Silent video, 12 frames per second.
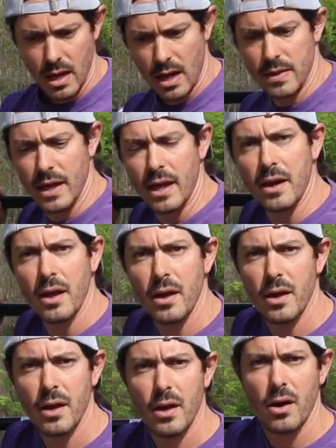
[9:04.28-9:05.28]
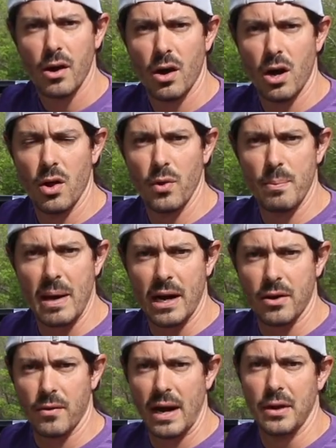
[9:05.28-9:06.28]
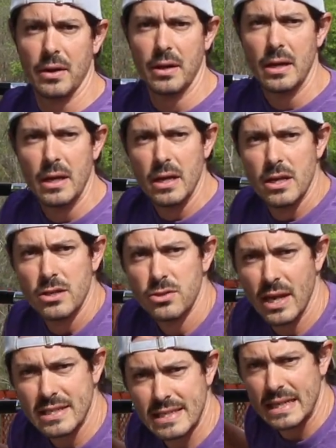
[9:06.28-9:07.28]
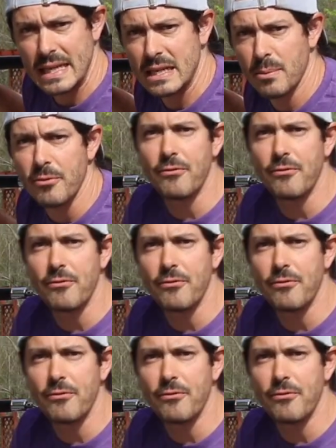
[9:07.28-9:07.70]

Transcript: and then all the way back around. So that's technique number